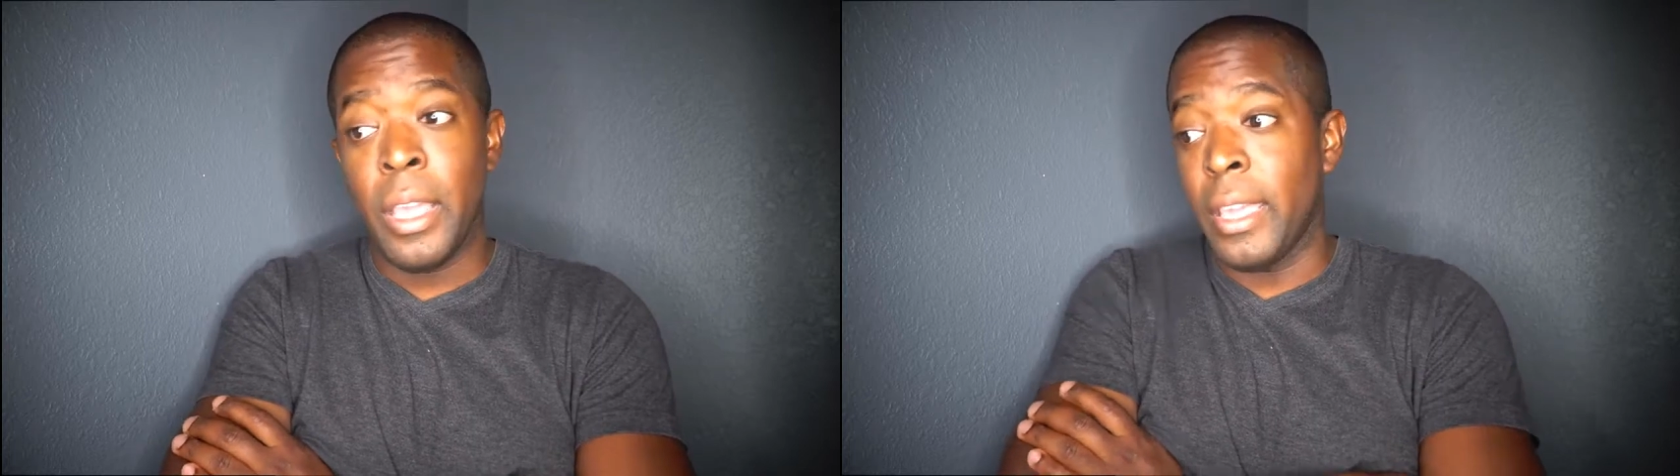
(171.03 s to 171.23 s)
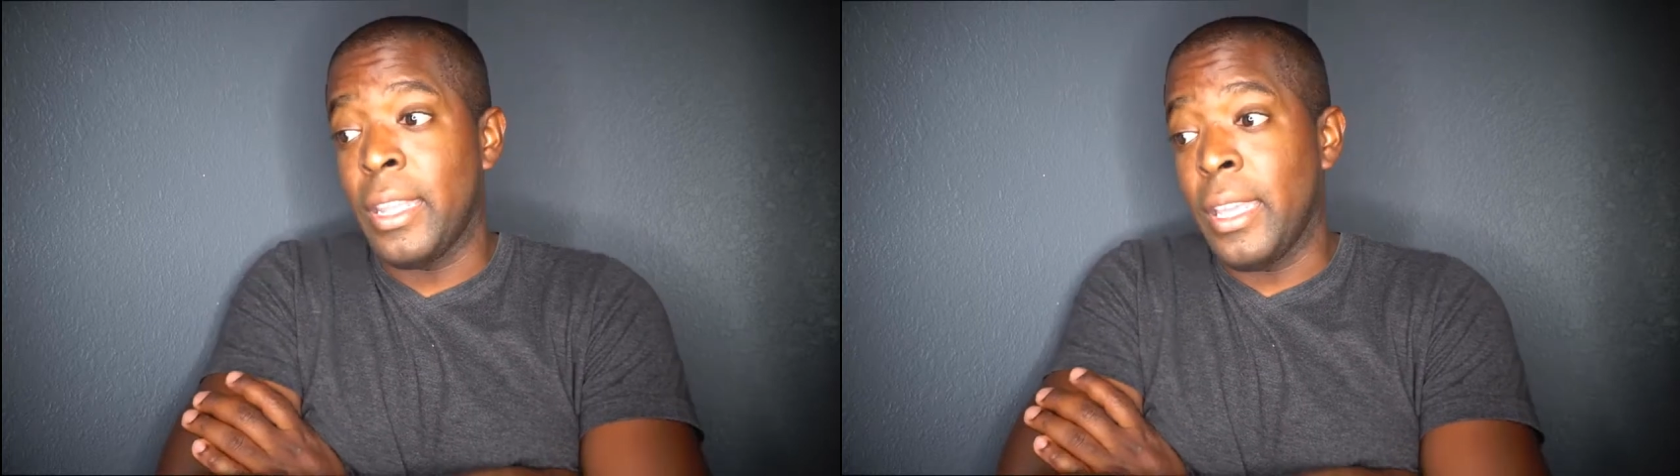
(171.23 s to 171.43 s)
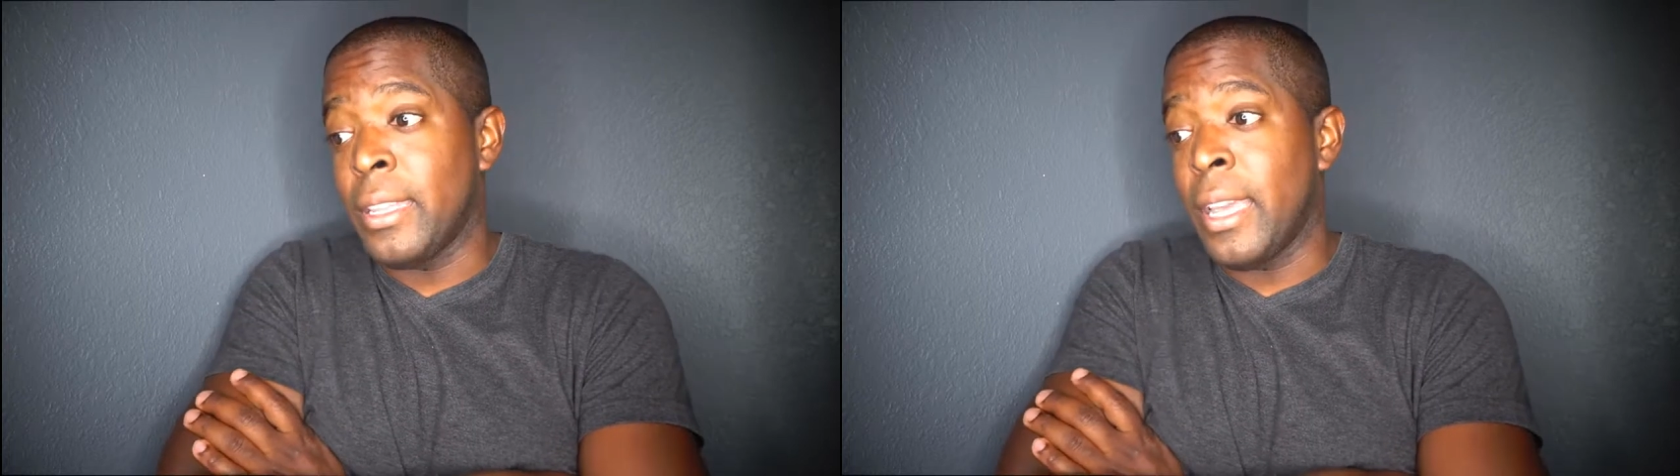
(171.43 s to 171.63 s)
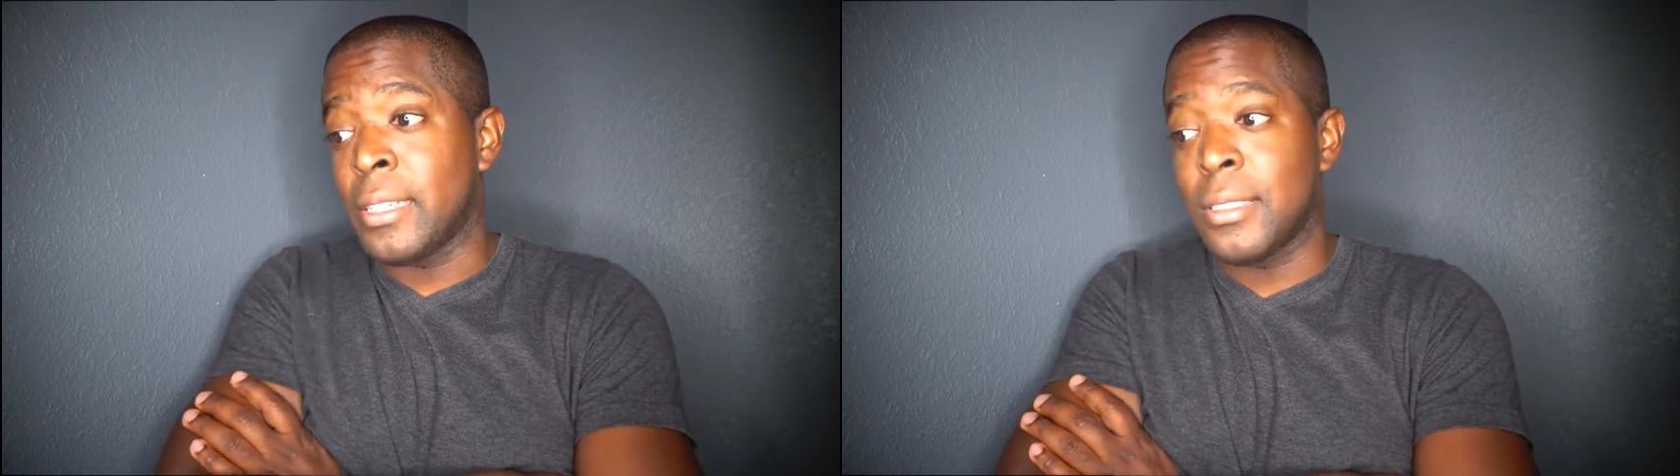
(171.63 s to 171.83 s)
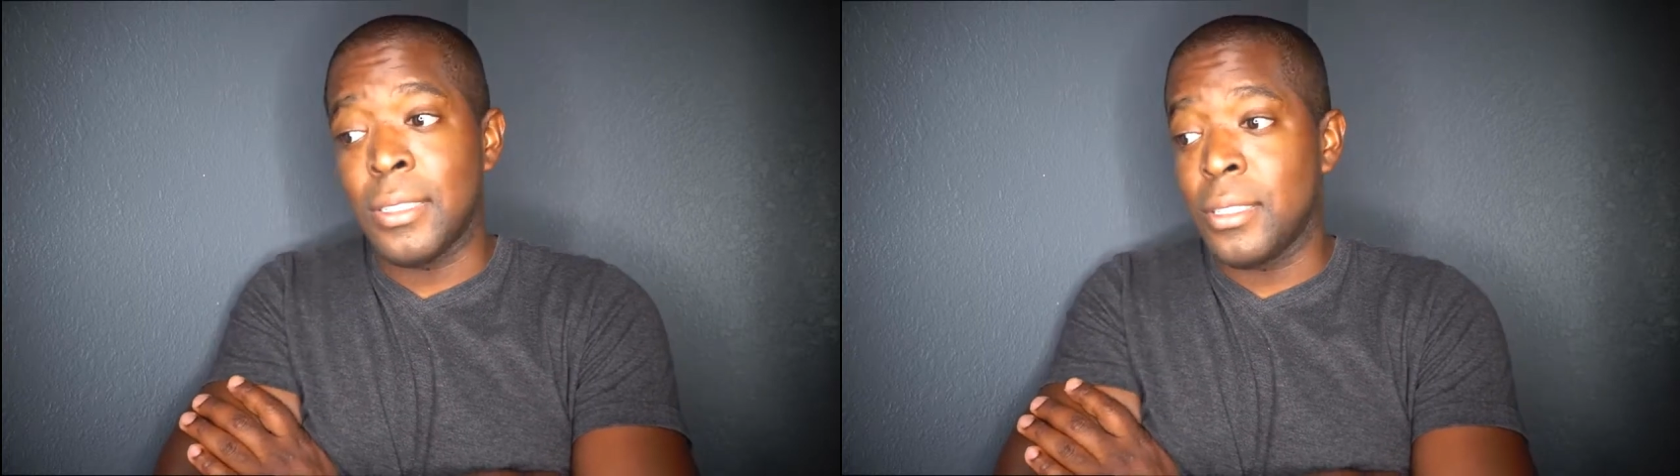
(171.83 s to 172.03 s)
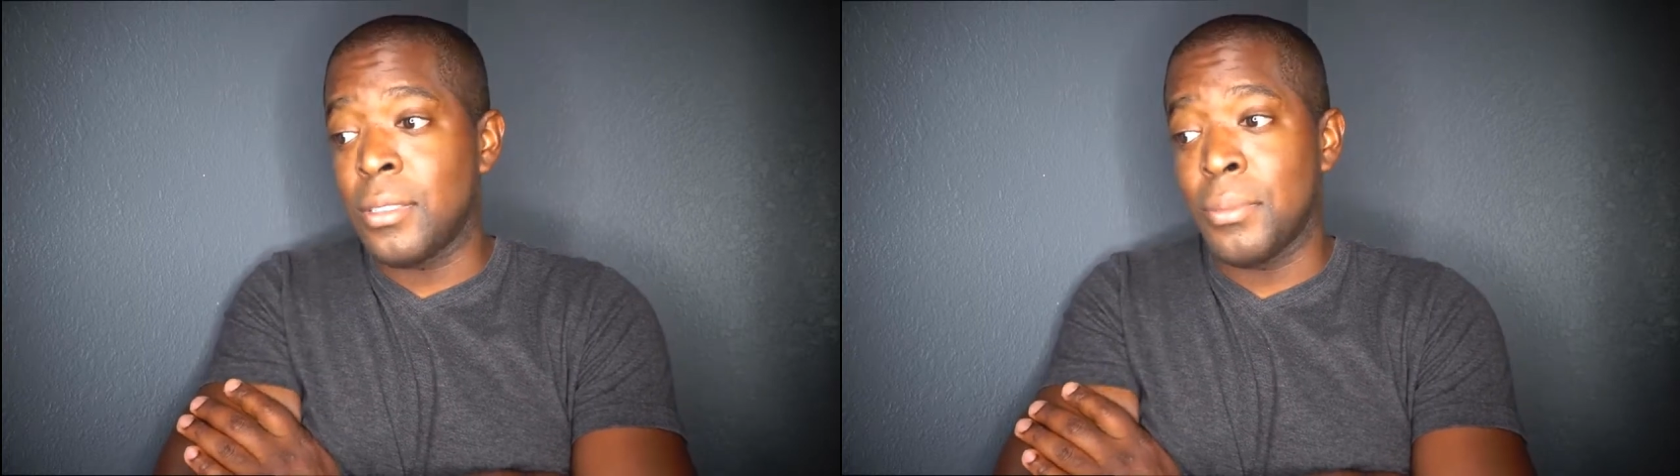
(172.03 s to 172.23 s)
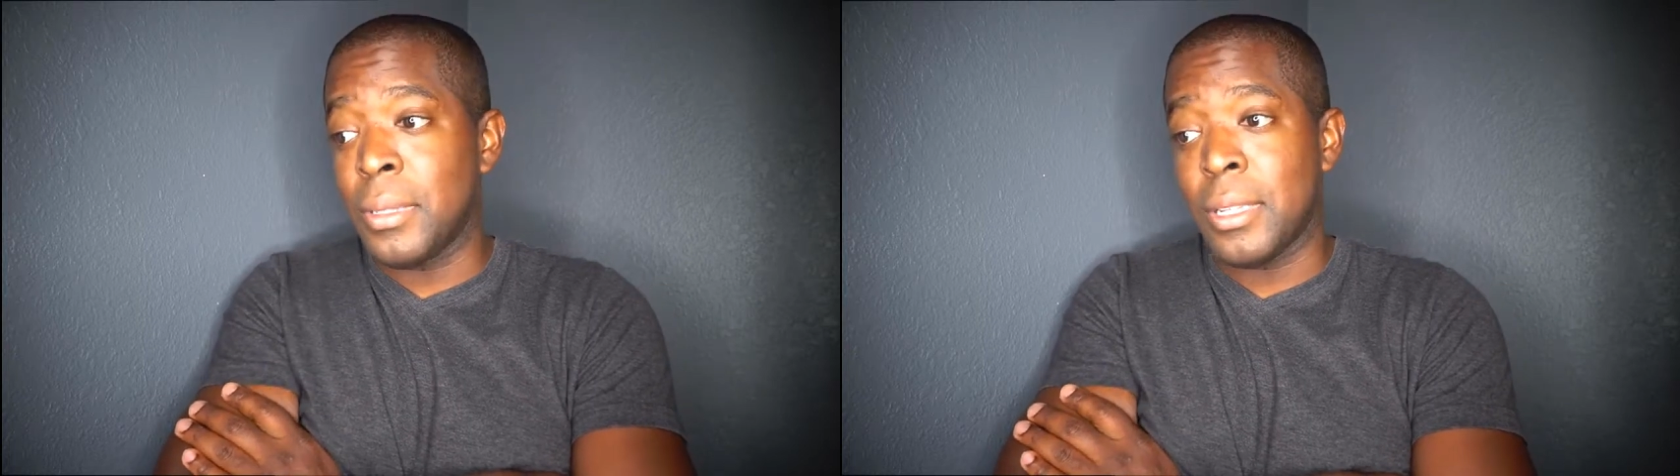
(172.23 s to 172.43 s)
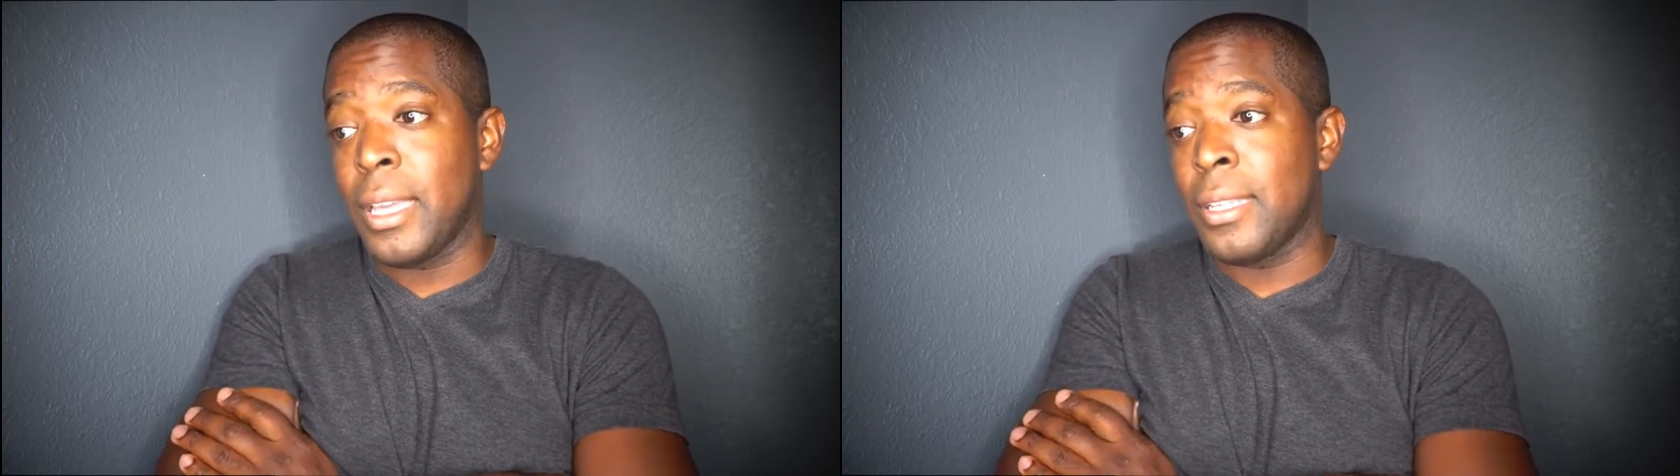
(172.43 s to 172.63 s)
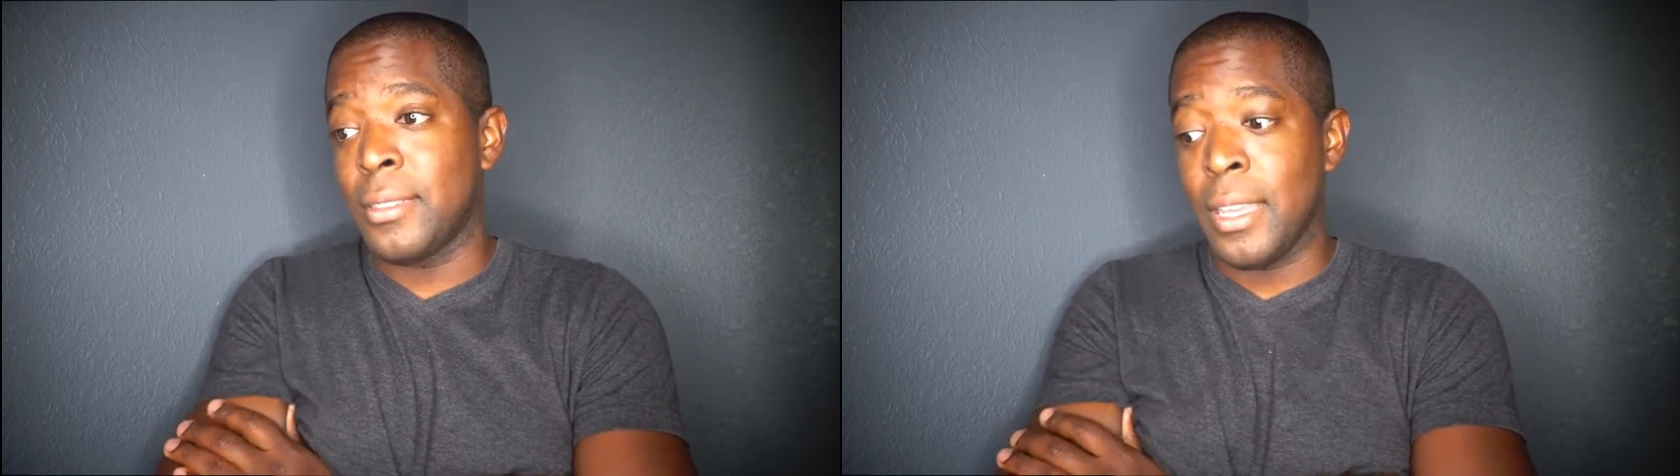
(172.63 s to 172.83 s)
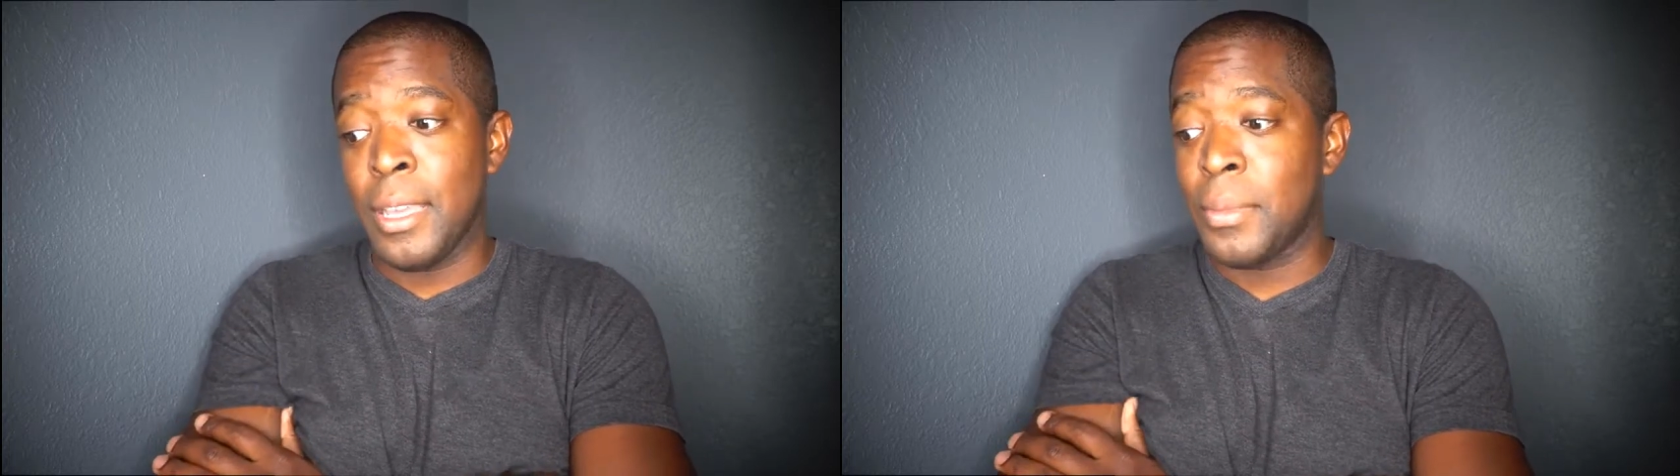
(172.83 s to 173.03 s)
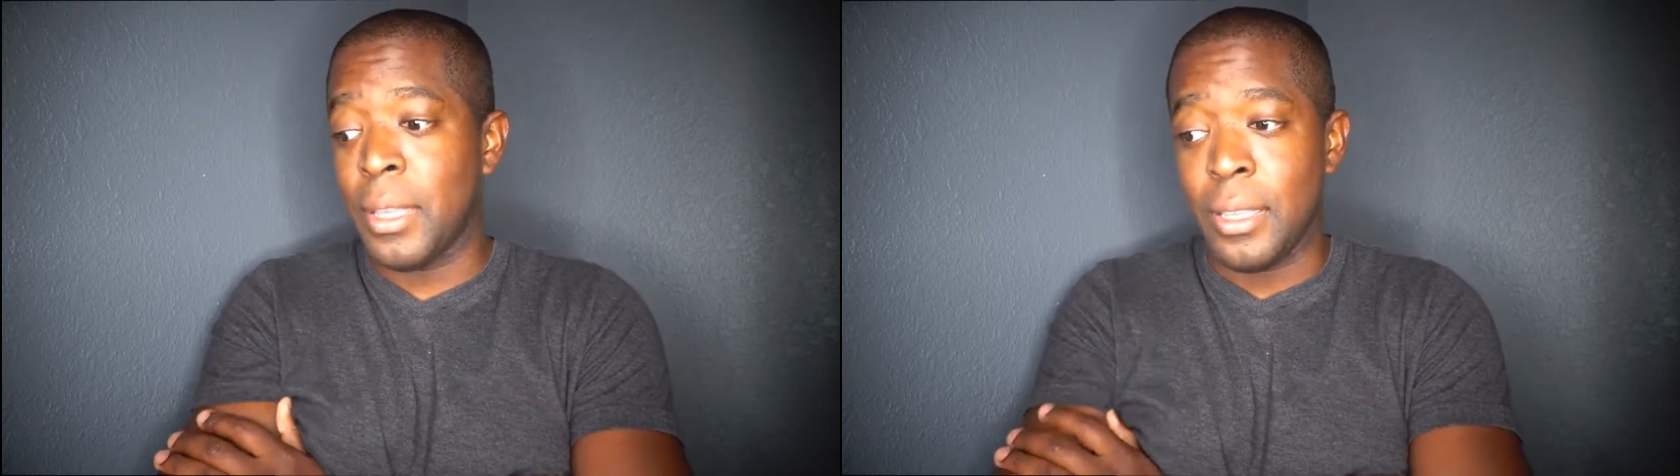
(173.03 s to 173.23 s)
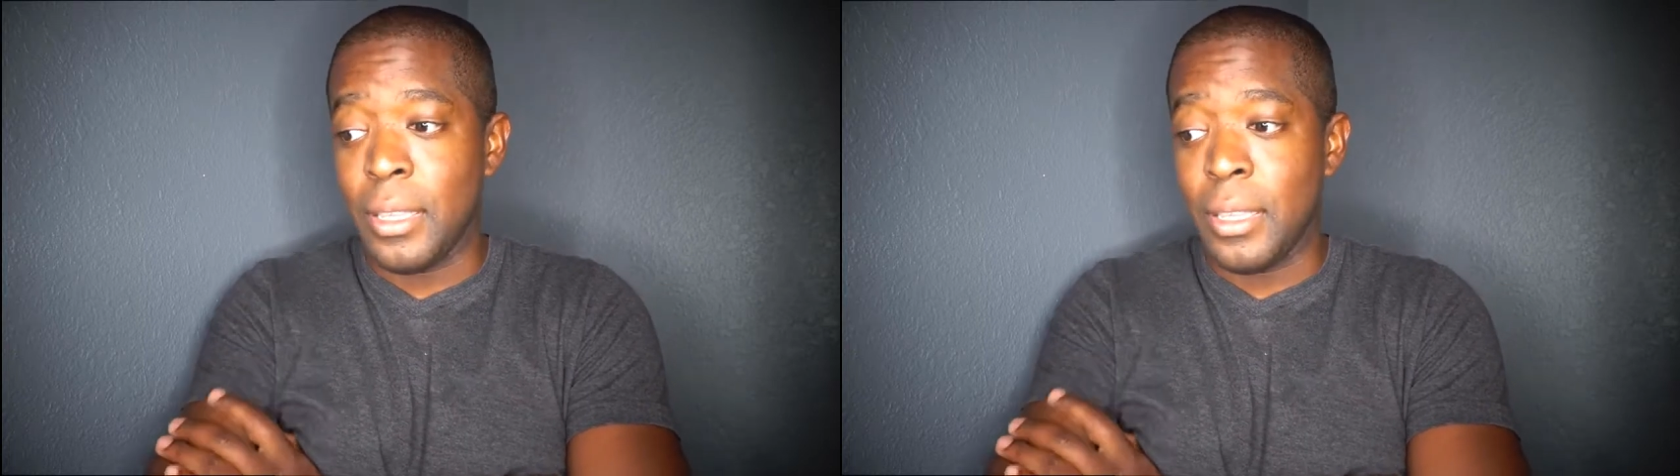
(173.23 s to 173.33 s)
And he can actually, this will be the last time that